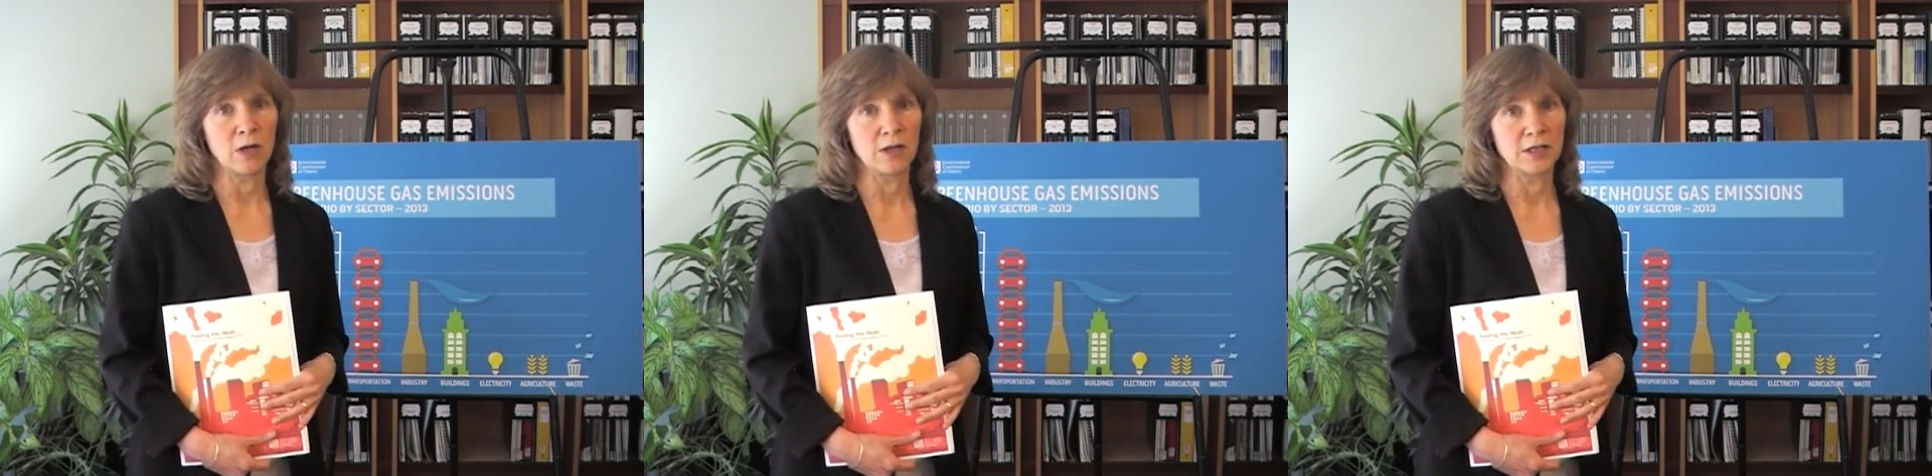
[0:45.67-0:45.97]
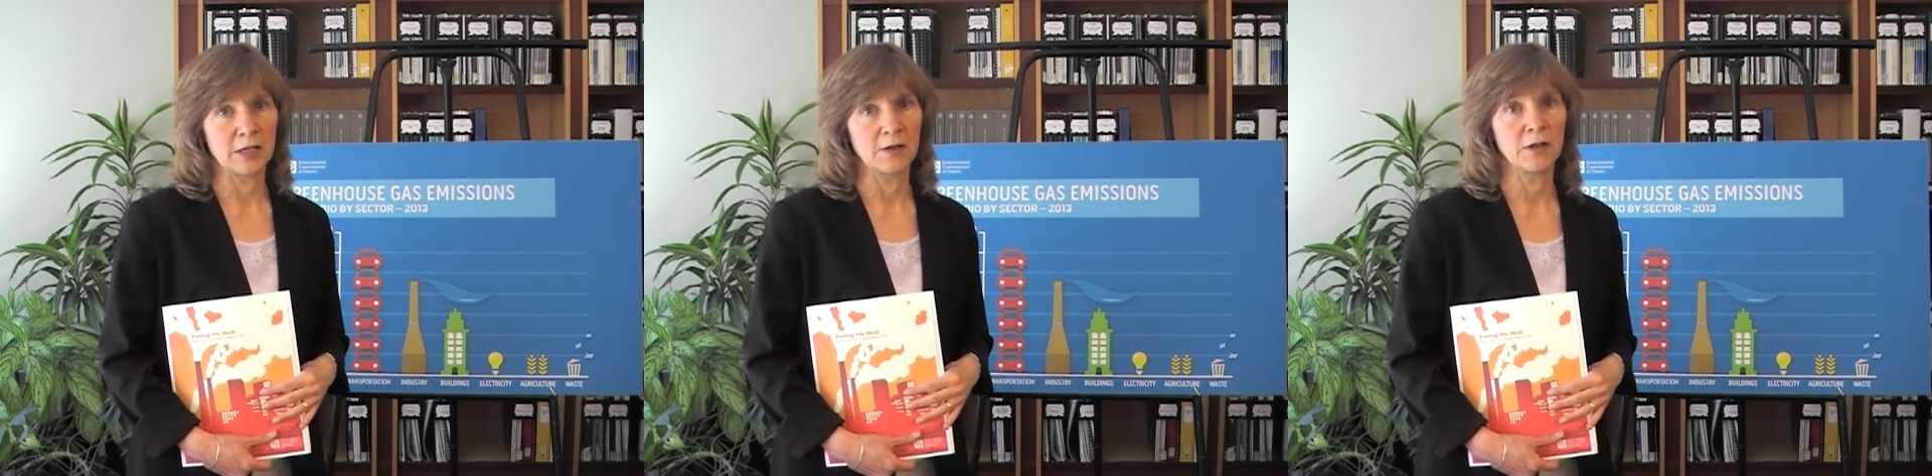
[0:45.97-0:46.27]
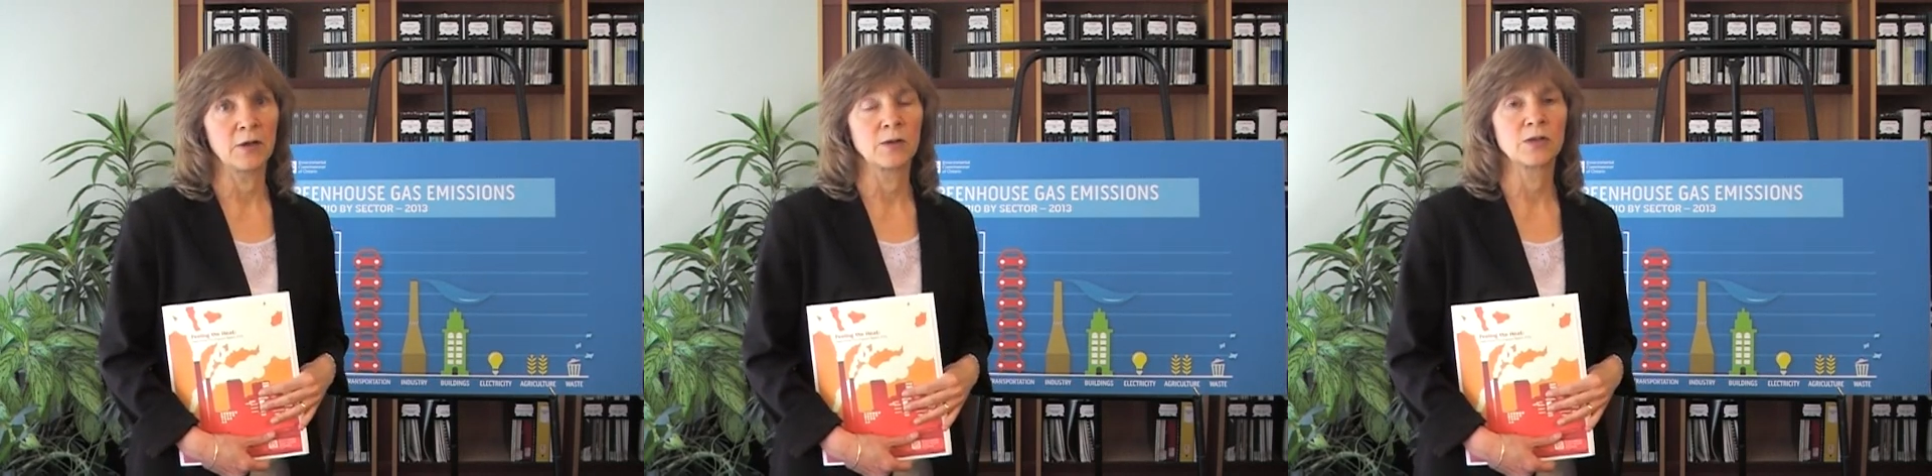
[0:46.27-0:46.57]

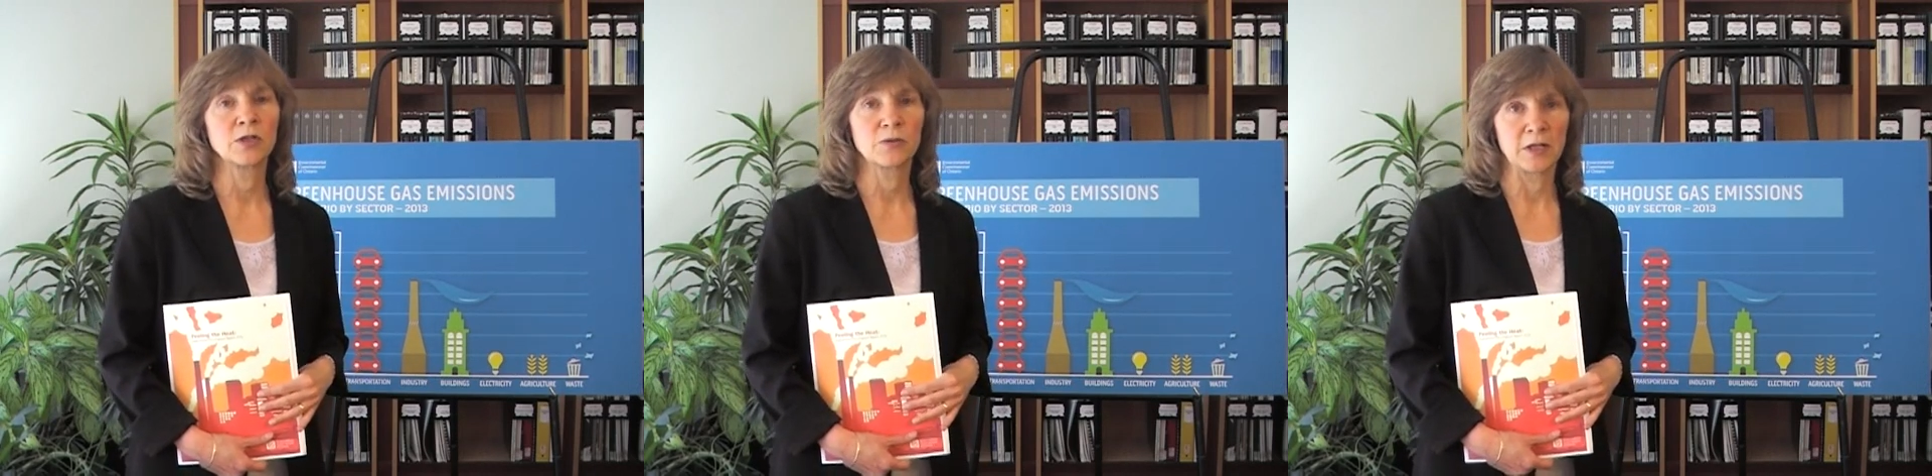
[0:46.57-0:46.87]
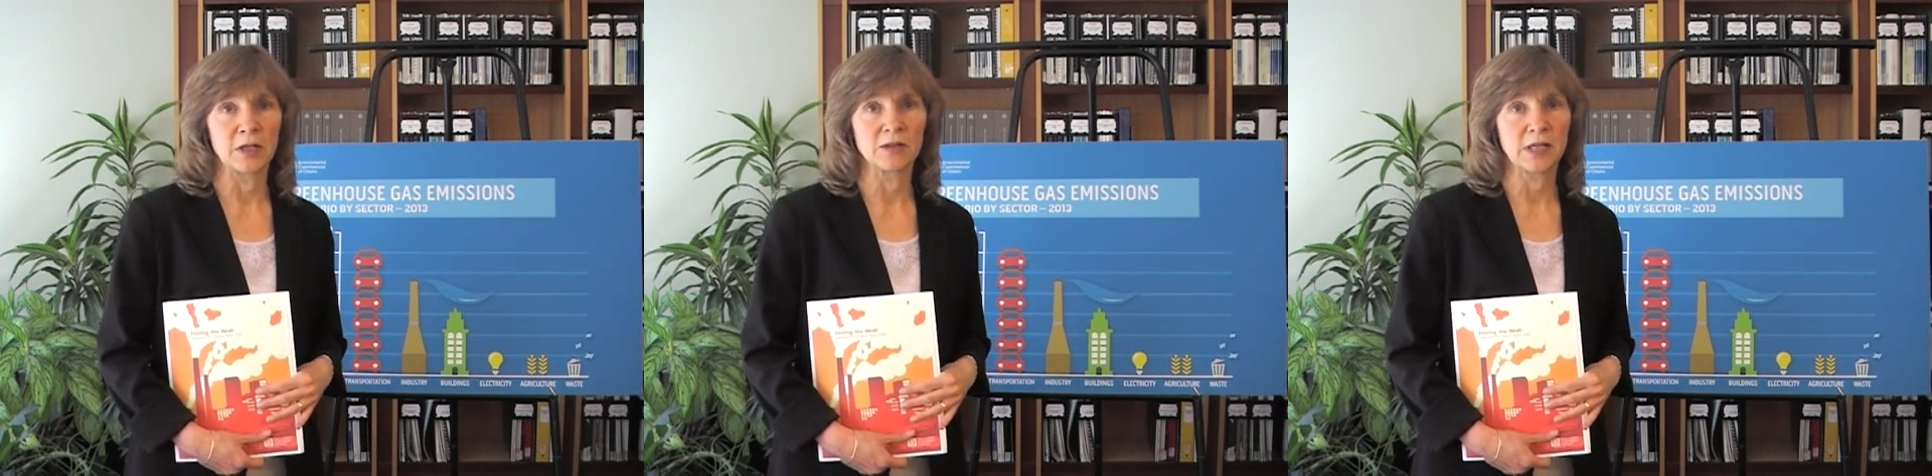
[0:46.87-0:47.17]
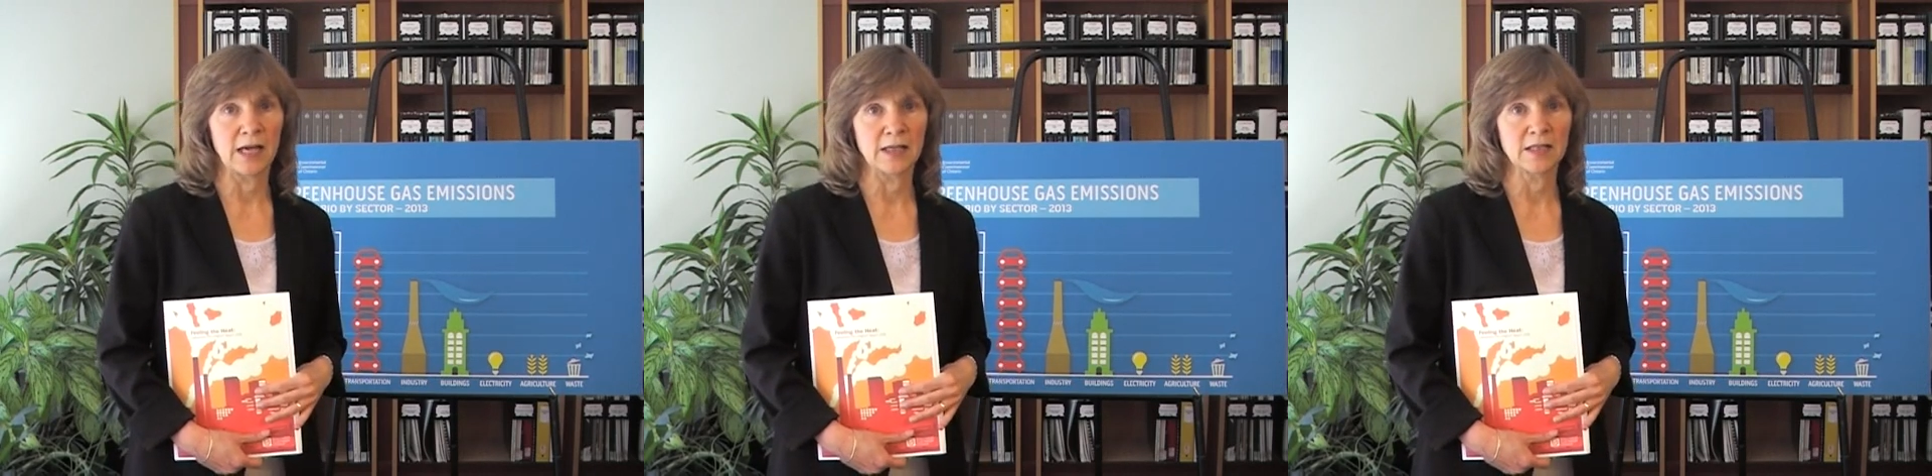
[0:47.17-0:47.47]
Ontario's greenhouse
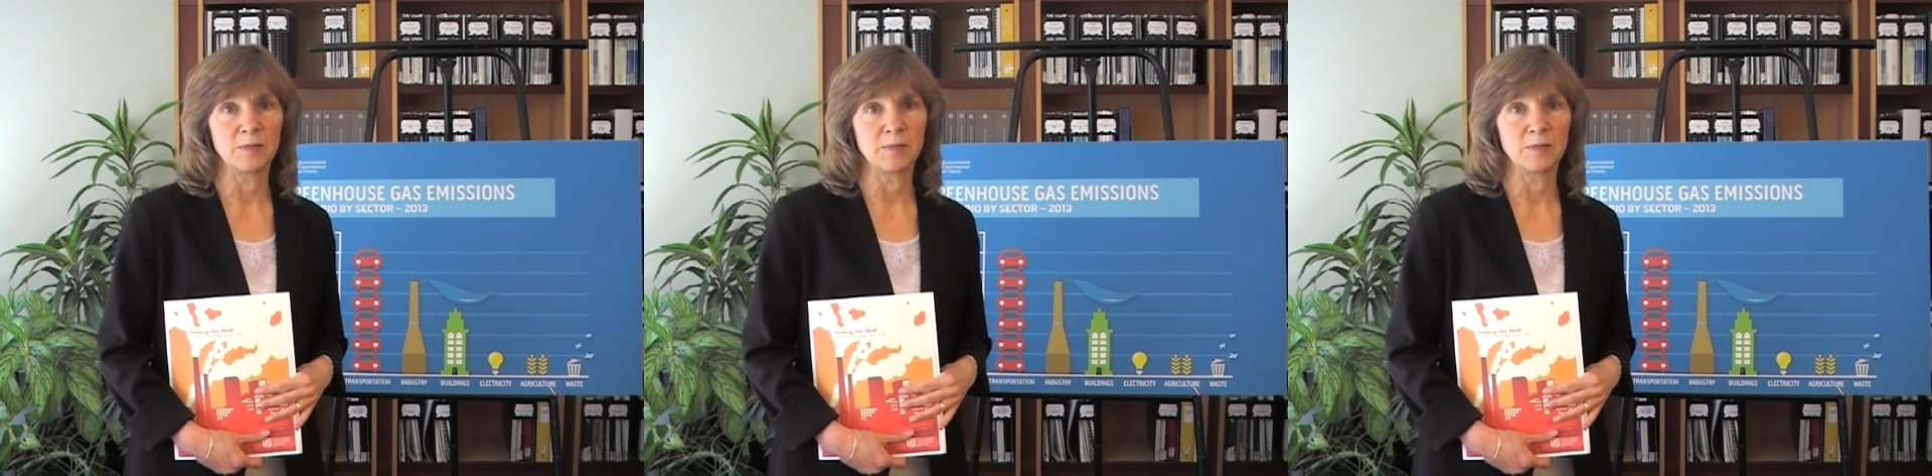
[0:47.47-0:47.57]
gas